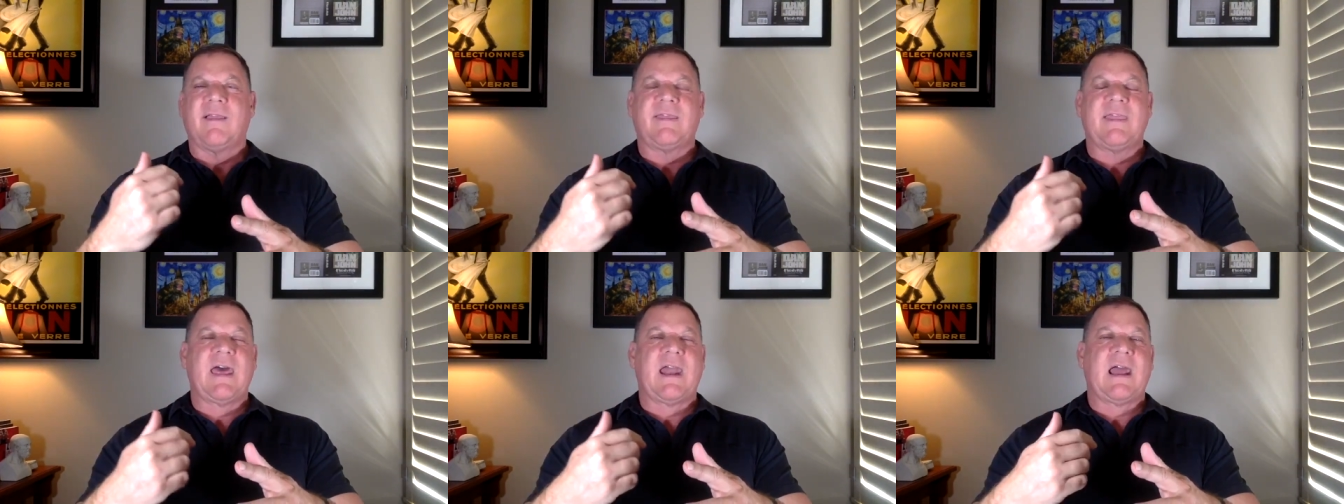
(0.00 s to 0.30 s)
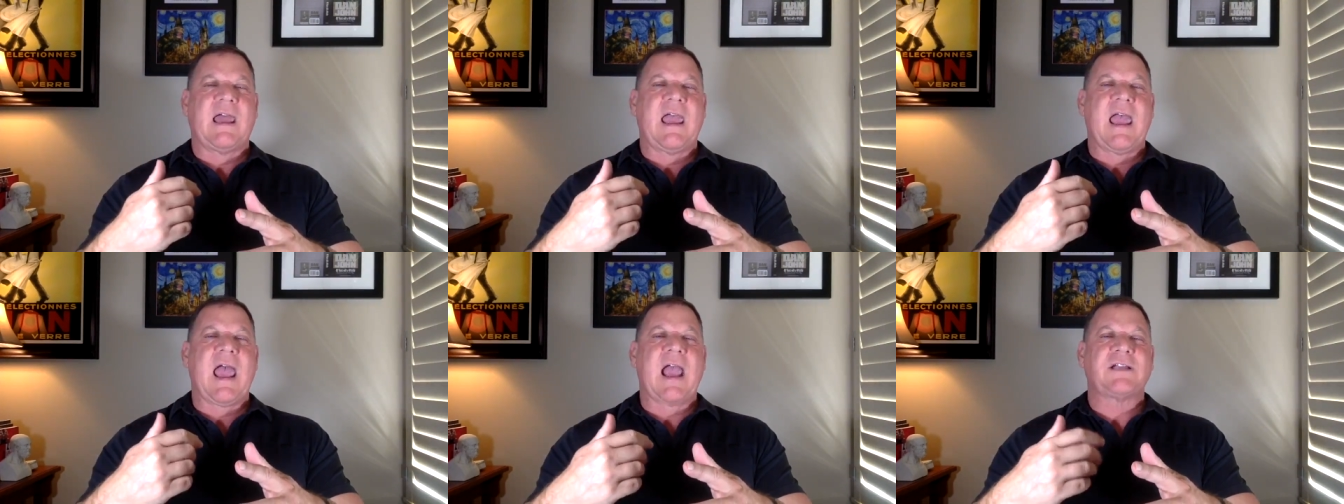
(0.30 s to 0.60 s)
that
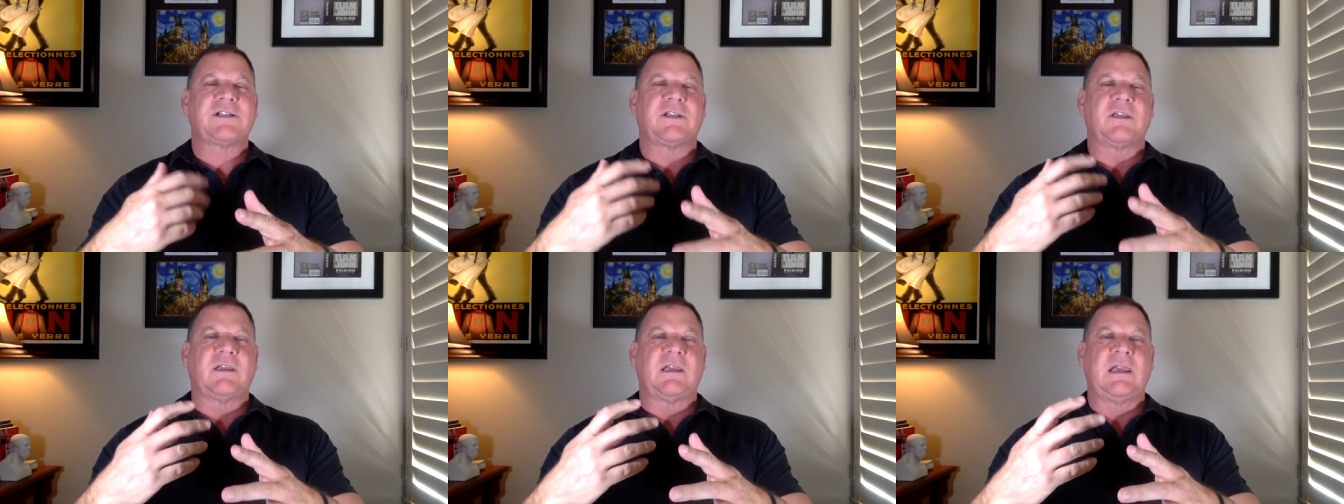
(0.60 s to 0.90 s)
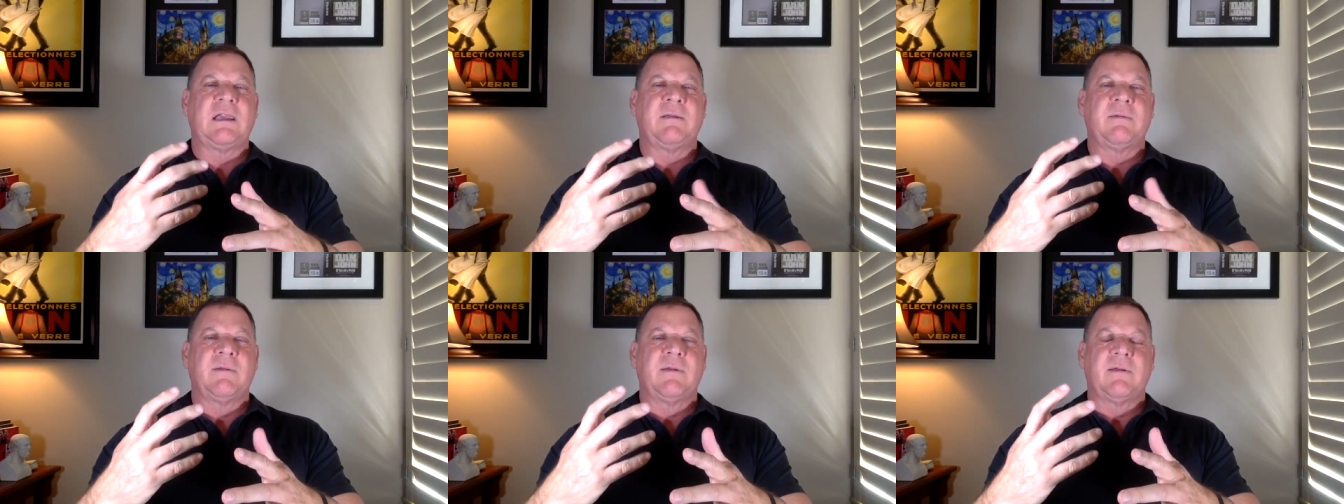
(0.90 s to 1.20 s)
I
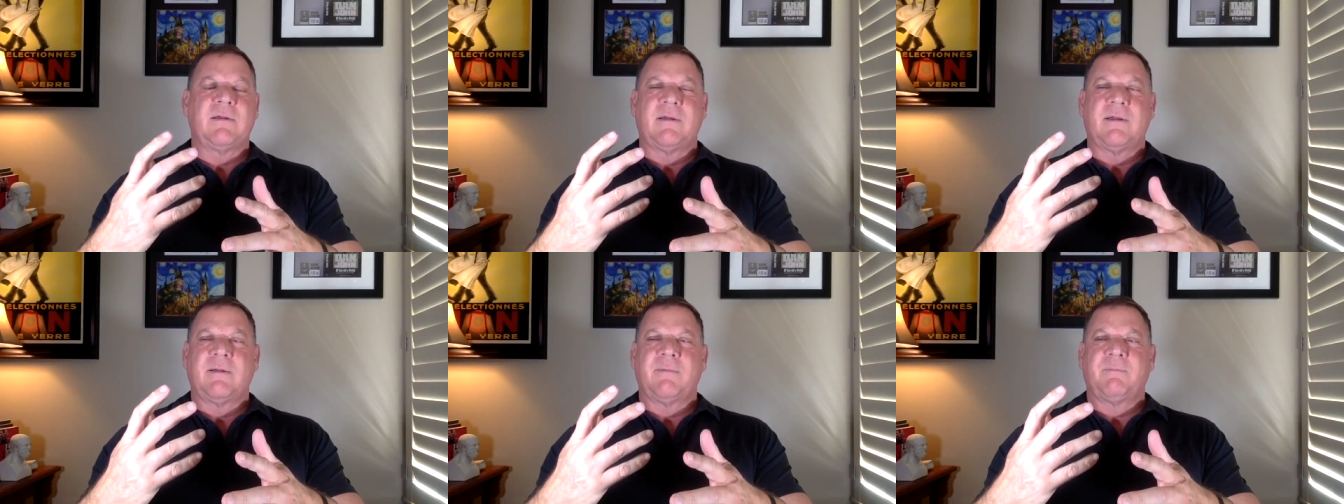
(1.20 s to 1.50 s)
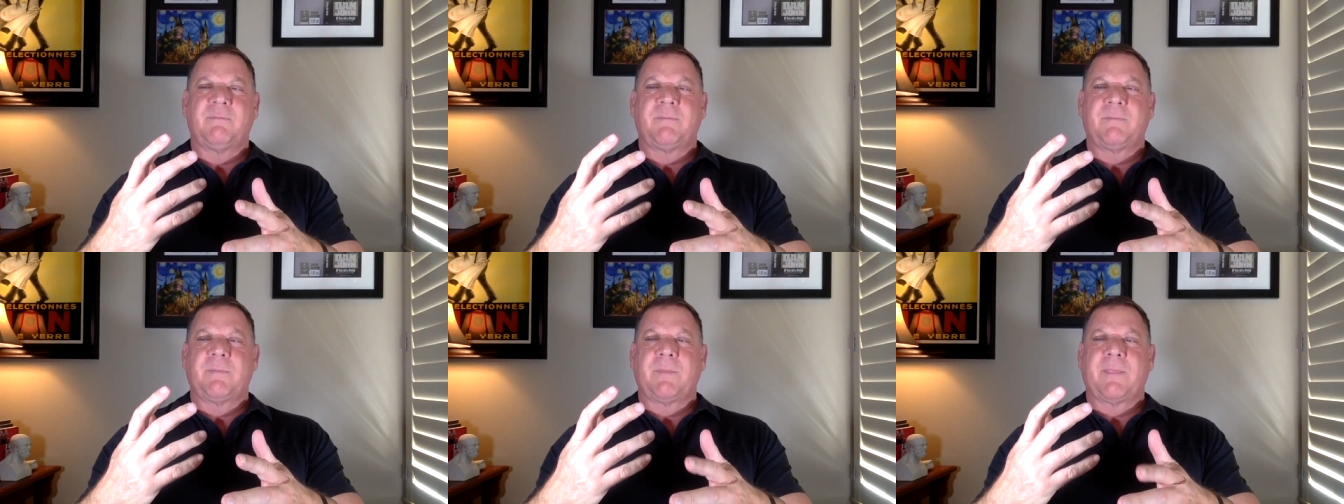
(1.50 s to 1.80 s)
actually
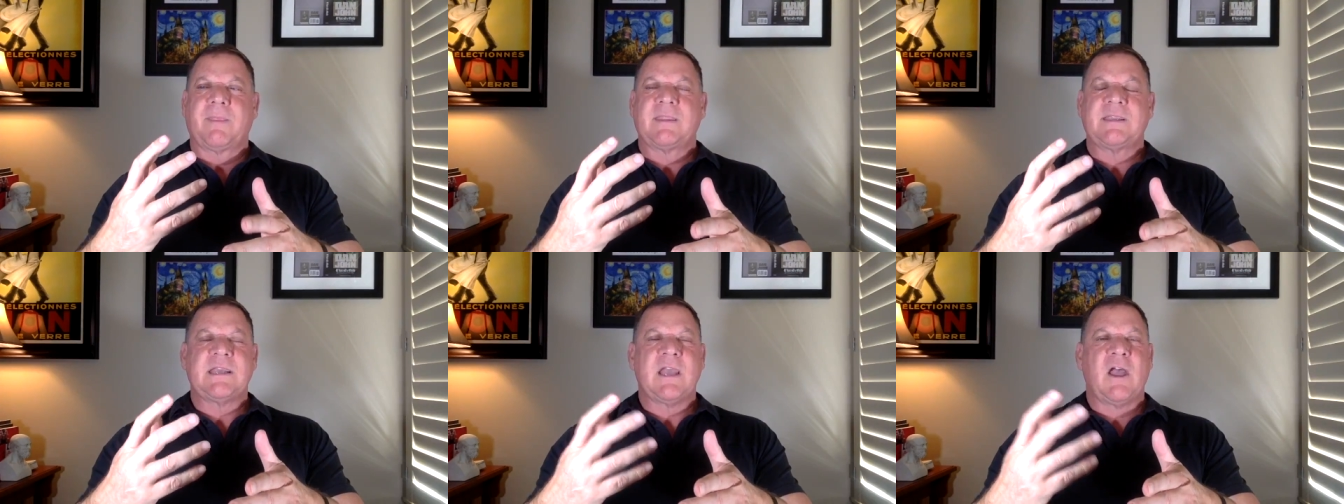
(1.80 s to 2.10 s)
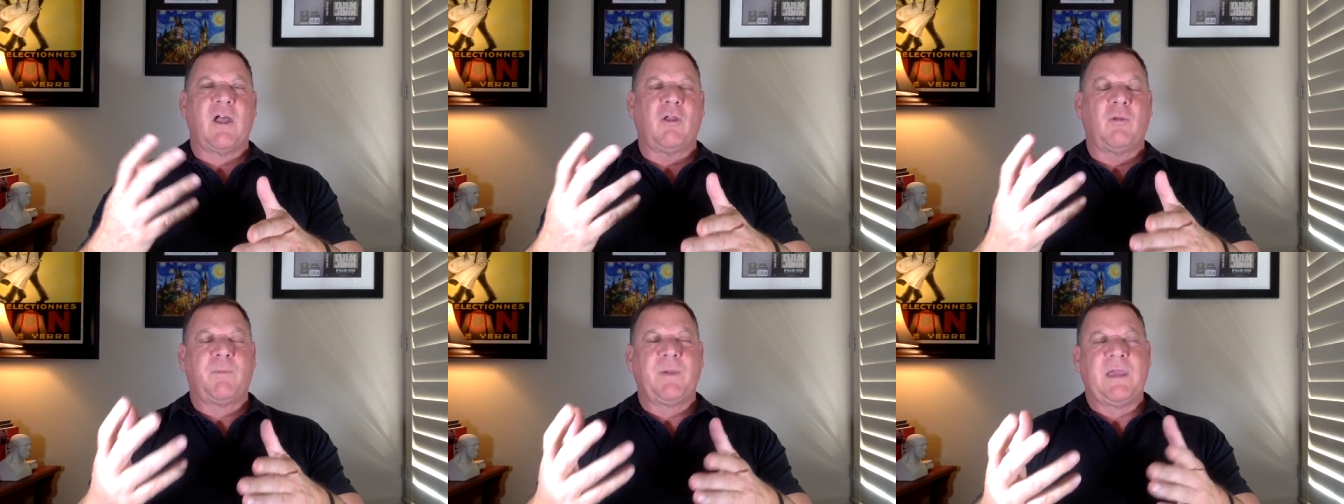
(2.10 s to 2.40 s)

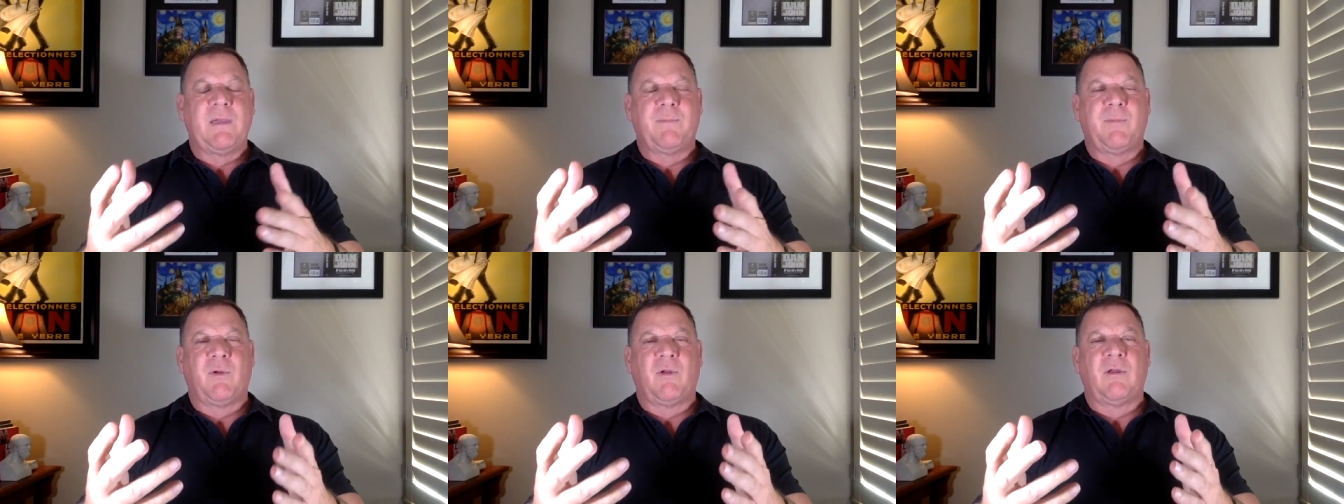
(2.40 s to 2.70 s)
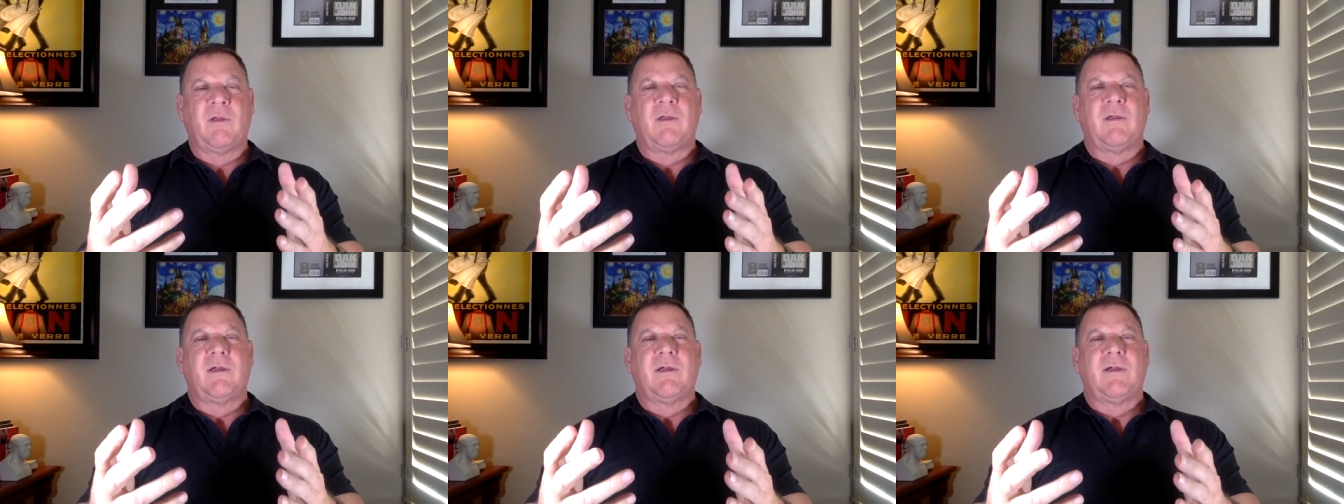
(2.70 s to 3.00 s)
tell people